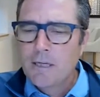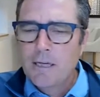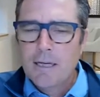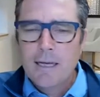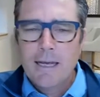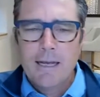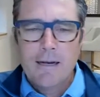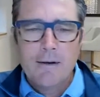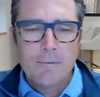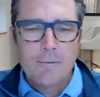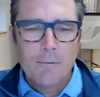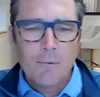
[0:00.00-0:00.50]

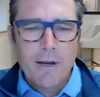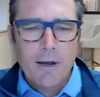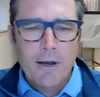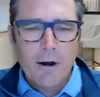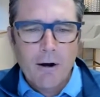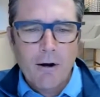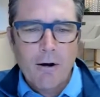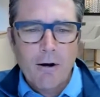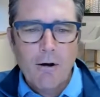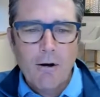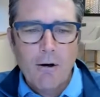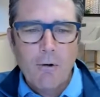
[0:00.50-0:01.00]
And we
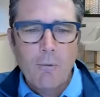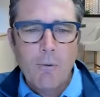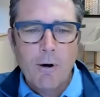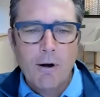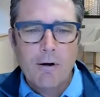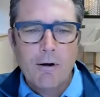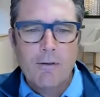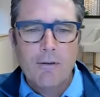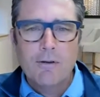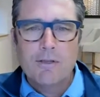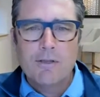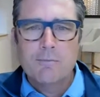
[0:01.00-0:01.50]
are all
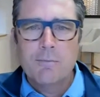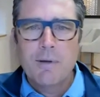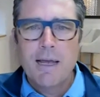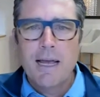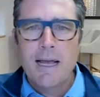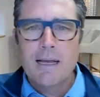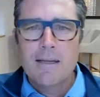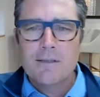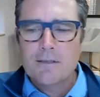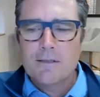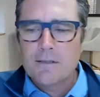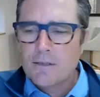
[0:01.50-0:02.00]
wearing those
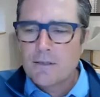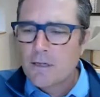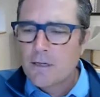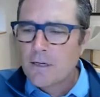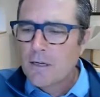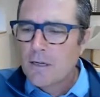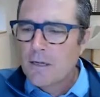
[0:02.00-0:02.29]
masks.